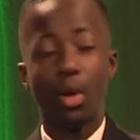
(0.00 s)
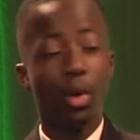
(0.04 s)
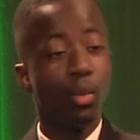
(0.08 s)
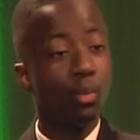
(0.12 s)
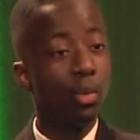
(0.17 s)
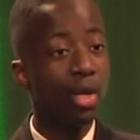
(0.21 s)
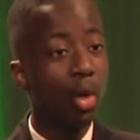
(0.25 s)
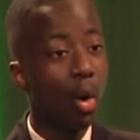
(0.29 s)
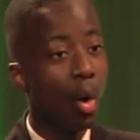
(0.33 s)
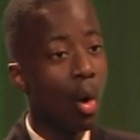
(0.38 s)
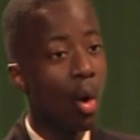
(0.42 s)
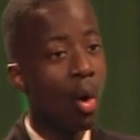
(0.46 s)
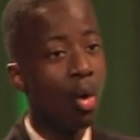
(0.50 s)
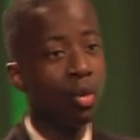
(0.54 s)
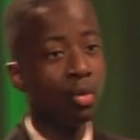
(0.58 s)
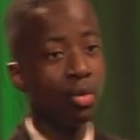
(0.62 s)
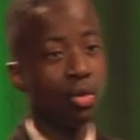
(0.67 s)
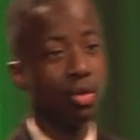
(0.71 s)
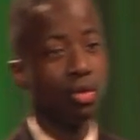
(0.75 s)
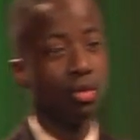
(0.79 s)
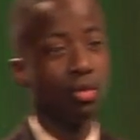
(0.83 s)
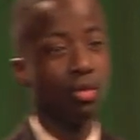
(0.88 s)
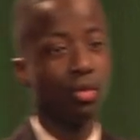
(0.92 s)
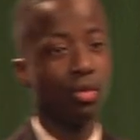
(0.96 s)
We all
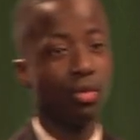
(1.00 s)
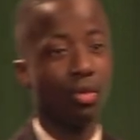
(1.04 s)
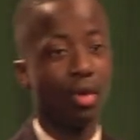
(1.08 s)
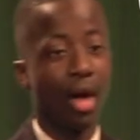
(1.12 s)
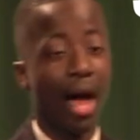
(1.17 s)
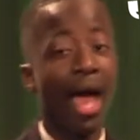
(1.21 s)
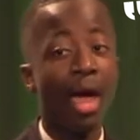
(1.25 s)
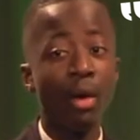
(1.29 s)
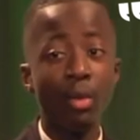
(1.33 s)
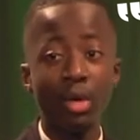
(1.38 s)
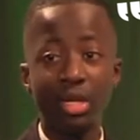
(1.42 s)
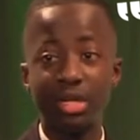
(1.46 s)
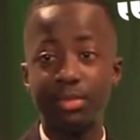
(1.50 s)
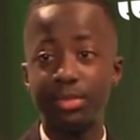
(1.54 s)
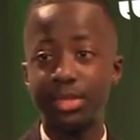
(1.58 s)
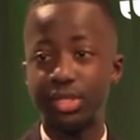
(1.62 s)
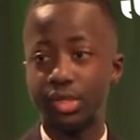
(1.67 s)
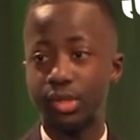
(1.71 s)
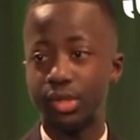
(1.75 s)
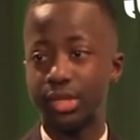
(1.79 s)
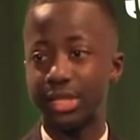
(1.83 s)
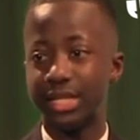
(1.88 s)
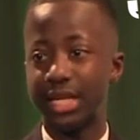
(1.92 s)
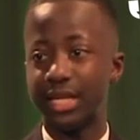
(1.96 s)
do. I want to be
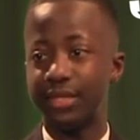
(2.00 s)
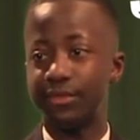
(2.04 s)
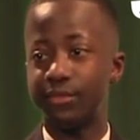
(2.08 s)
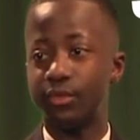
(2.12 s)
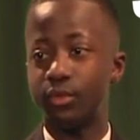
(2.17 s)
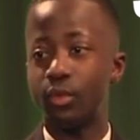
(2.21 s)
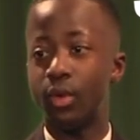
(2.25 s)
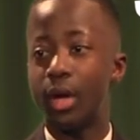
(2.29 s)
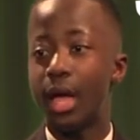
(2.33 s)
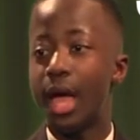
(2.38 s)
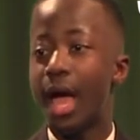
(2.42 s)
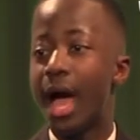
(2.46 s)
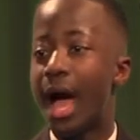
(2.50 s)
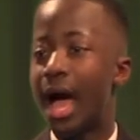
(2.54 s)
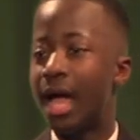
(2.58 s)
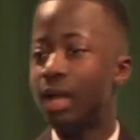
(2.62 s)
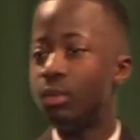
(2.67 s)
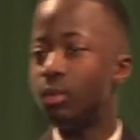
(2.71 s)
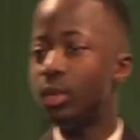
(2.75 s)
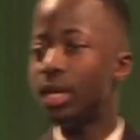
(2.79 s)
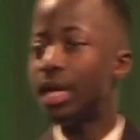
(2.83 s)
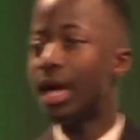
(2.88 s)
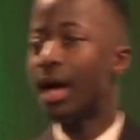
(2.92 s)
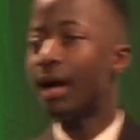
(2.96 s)
successful.
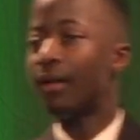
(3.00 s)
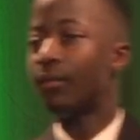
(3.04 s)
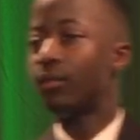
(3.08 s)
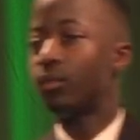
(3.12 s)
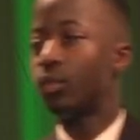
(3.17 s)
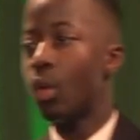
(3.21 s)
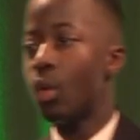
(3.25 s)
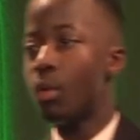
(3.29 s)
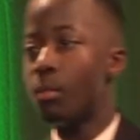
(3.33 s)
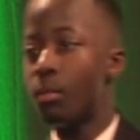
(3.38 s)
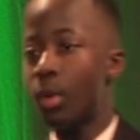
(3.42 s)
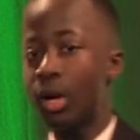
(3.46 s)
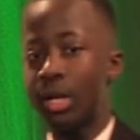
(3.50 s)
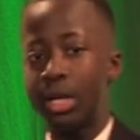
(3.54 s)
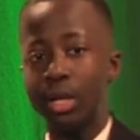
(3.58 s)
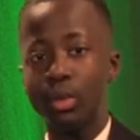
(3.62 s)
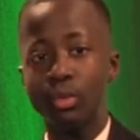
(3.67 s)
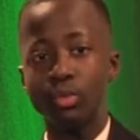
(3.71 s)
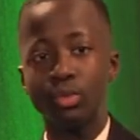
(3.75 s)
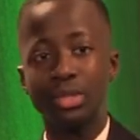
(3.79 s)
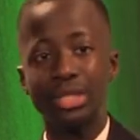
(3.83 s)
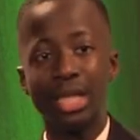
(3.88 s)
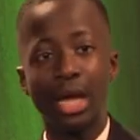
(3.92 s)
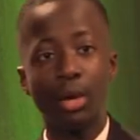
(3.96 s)
And we have role
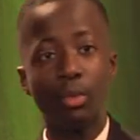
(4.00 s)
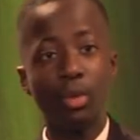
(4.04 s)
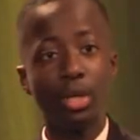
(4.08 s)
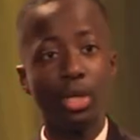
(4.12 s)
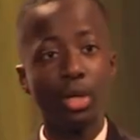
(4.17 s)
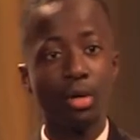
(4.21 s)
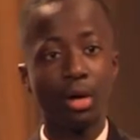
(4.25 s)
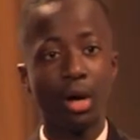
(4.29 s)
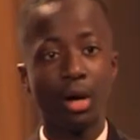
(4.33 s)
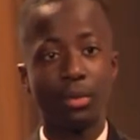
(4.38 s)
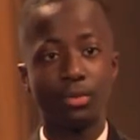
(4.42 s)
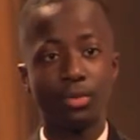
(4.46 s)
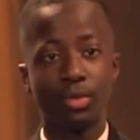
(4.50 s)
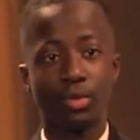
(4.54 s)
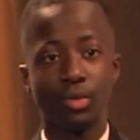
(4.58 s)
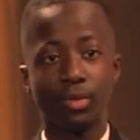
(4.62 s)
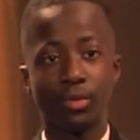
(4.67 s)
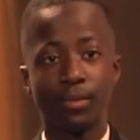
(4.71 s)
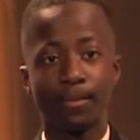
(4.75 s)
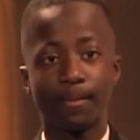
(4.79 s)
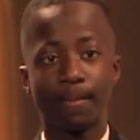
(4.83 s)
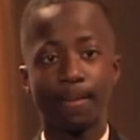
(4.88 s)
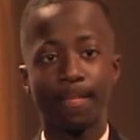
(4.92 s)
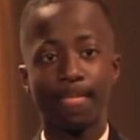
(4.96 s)
models that we look up
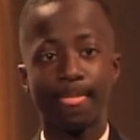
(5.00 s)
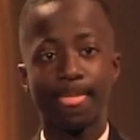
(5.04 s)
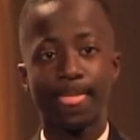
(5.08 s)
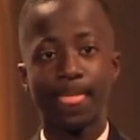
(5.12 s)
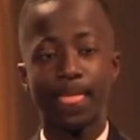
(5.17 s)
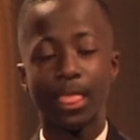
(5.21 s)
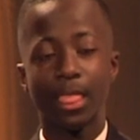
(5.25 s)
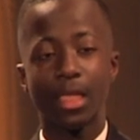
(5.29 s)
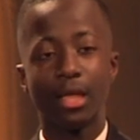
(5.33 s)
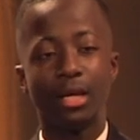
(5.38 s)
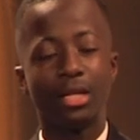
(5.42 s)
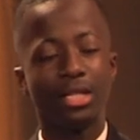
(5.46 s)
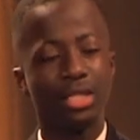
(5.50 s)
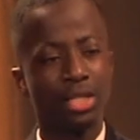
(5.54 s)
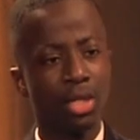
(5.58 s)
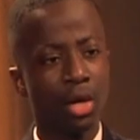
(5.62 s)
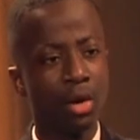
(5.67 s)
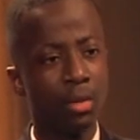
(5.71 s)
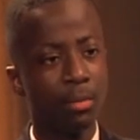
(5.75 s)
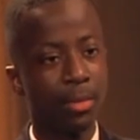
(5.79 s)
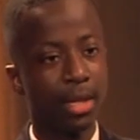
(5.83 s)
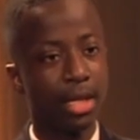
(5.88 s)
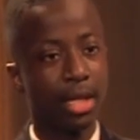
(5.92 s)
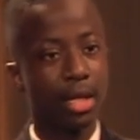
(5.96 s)
to.
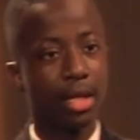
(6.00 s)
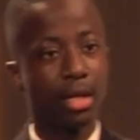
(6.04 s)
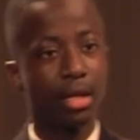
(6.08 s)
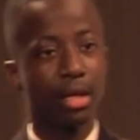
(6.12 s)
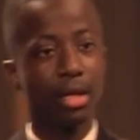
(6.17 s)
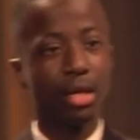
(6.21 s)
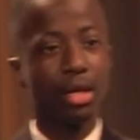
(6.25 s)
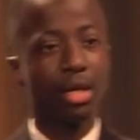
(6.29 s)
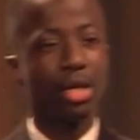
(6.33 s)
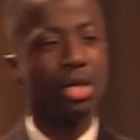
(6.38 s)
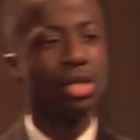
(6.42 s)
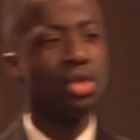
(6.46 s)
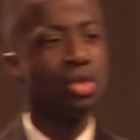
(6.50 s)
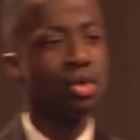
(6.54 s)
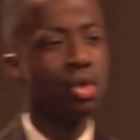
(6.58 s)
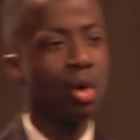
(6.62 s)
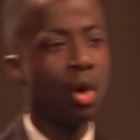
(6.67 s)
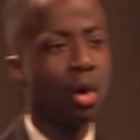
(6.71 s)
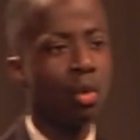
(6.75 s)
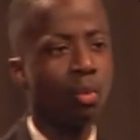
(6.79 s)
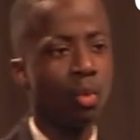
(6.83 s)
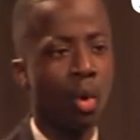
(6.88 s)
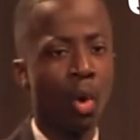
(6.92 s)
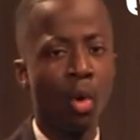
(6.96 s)
Tell me, is
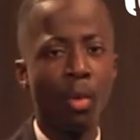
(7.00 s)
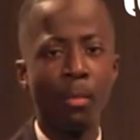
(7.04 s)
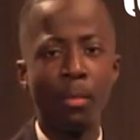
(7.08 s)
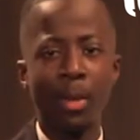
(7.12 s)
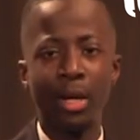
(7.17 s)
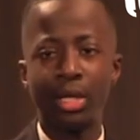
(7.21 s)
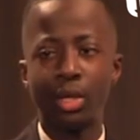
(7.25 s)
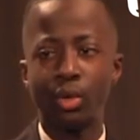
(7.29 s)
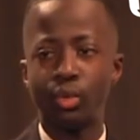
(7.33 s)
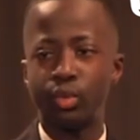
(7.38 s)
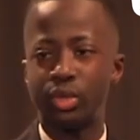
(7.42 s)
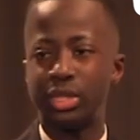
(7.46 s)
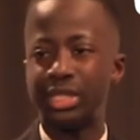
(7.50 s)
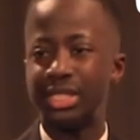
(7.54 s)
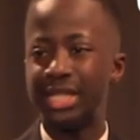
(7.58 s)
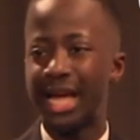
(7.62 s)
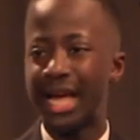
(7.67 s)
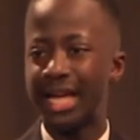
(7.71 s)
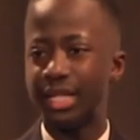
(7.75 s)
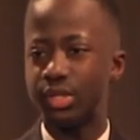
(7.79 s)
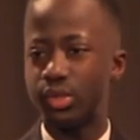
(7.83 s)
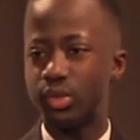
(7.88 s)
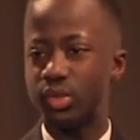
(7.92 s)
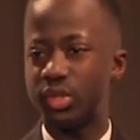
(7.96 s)
your role model
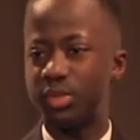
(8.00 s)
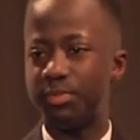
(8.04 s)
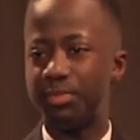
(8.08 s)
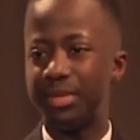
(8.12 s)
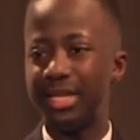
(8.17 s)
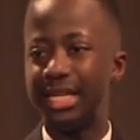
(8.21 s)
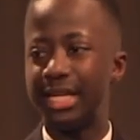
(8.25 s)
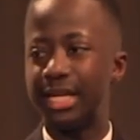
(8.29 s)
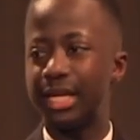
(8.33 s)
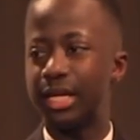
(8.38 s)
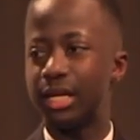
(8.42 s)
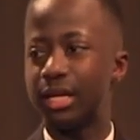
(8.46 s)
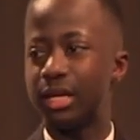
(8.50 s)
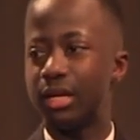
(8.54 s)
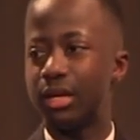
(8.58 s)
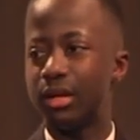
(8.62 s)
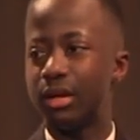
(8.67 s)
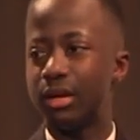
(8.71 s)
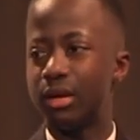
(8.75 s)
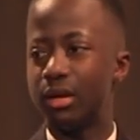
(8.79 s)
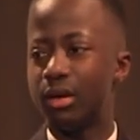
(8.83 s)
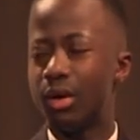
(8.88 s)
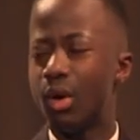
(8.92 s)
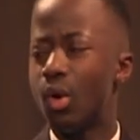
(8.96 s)
shy to speak?
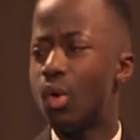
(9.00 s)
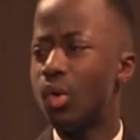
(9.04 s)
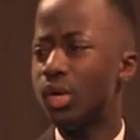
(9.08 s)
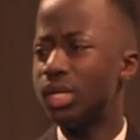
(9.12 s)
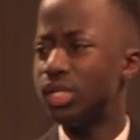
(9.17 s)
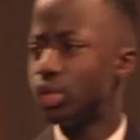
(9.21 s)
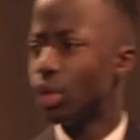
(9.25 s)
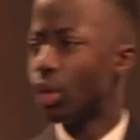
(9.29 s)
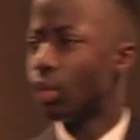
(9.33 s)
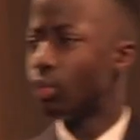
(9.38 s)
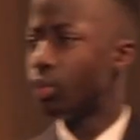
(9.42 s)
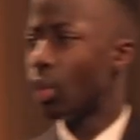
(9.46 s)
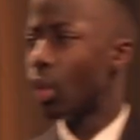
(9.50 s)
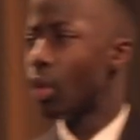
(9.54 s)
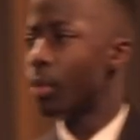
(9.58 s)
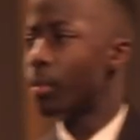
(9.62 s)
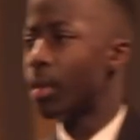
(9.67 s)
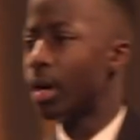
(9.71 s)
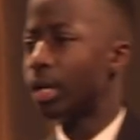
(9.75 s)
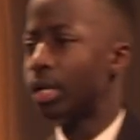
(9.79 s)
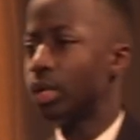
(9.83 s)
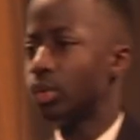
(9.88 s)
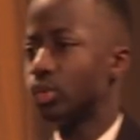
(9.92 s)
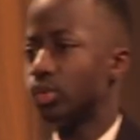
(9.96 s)
Or is your role
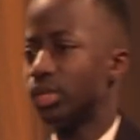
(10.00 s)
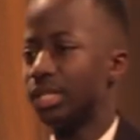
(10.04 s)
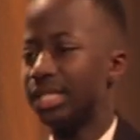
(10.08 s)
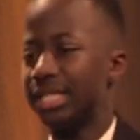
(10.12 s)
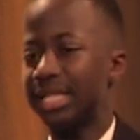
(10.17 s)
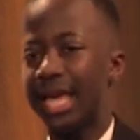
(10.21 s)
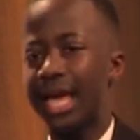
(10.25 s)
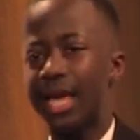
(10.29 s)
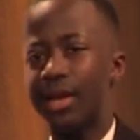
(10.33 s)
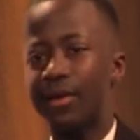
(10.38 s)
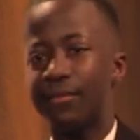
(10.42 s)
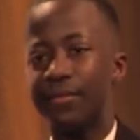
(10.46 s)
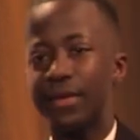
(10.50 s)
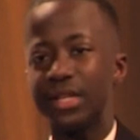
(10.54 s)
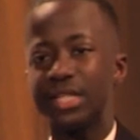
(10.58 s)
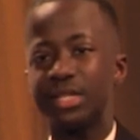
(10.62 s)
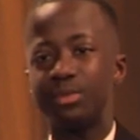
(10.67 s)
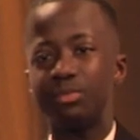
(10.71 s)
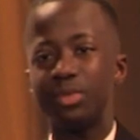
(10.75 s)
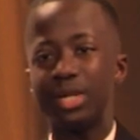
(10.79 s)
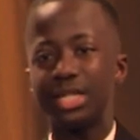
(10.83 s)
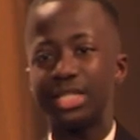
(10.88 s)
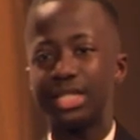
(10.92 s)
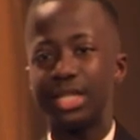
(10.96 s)
model scared of
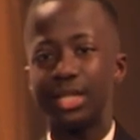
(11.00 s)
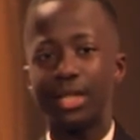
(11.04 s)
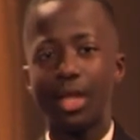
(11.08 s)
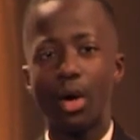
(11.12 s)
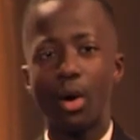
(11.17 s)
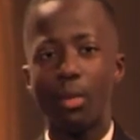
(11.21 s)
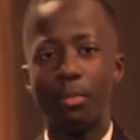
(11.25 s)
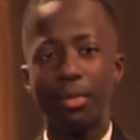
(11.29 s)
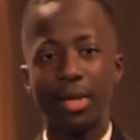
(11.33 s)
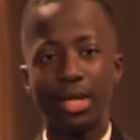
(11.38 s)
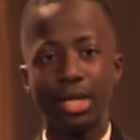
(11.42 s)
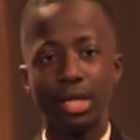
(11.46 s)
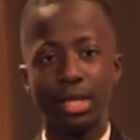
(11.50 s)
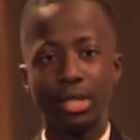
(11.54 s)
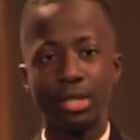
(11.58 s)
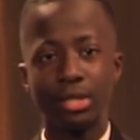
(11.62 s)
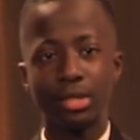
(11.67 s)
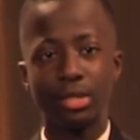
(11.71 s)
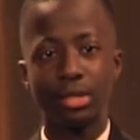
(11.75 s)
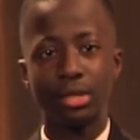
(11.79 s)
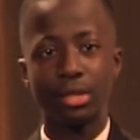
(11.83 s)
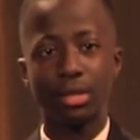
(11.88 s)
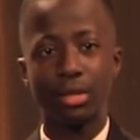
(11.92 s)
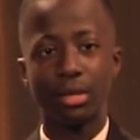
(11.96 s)
expressing their
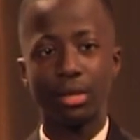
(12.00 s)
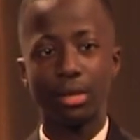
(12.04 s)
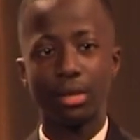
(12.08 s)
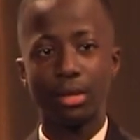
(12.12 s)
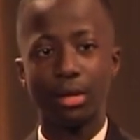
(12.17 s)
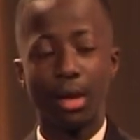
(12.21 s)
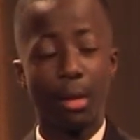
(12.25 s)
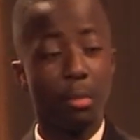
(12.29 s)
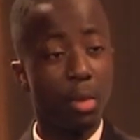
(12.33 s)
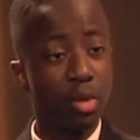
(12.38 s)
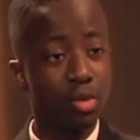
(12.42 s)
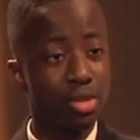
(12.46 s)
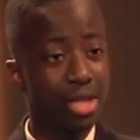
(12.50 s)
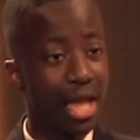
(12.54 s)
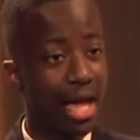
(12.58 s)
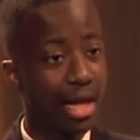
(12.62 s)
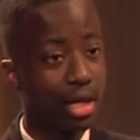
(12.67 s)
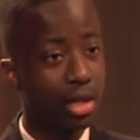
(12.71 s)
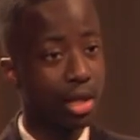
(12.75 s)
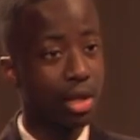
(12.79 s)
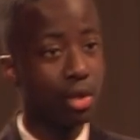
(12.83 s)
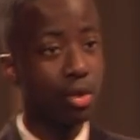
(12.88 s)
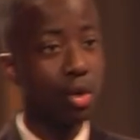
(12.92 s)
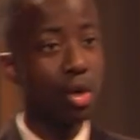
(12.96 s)
opinions? Most
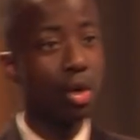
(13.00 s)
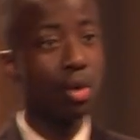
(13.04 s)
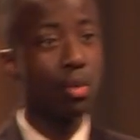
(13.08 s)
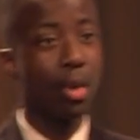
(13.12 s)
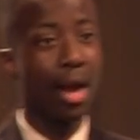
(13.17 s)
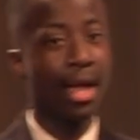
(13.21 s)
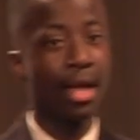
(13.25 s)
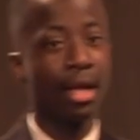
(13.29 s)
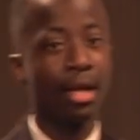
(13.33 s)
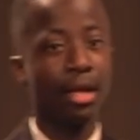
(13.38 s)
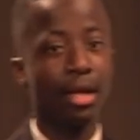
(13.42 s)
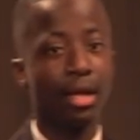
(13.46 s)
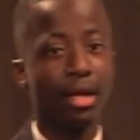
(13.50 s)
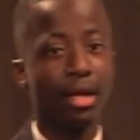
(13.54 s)
likely no, right?